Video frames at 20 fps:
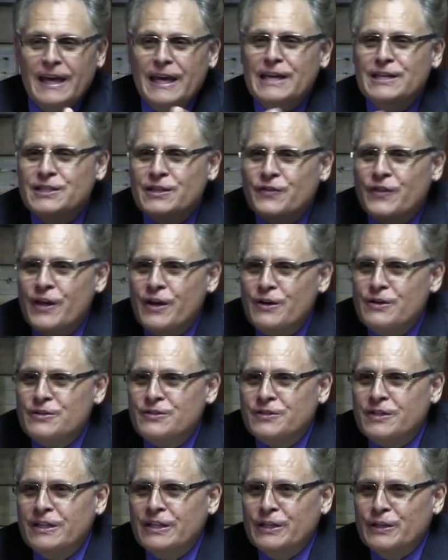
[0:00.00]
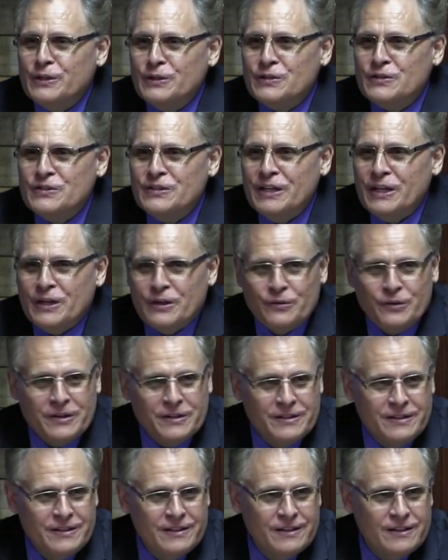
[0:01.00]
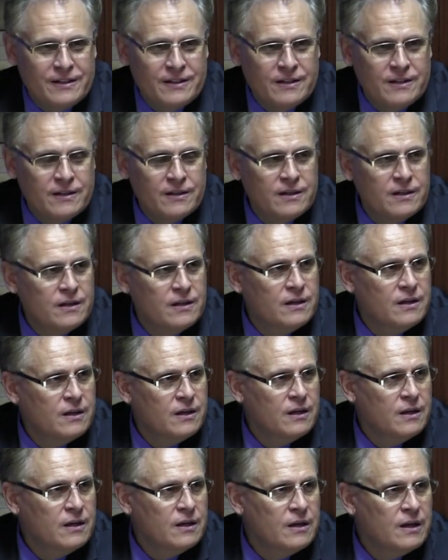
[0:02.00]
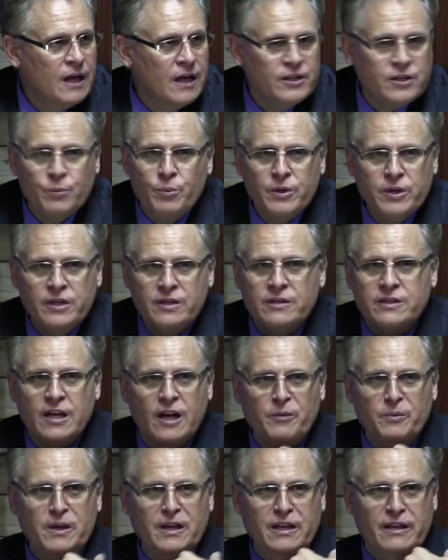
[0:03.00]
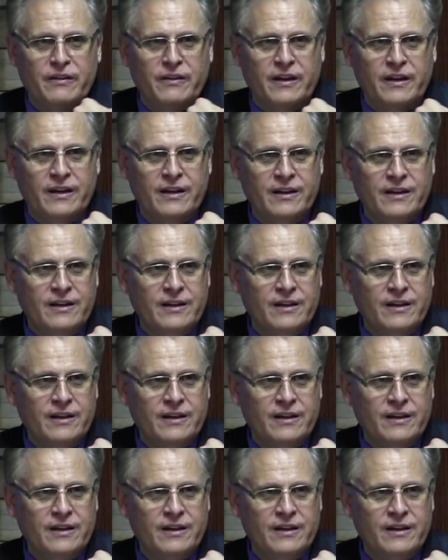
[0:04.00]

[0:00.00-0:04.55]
He said, There's the little secret. I said, Well, you didn't tell me anything.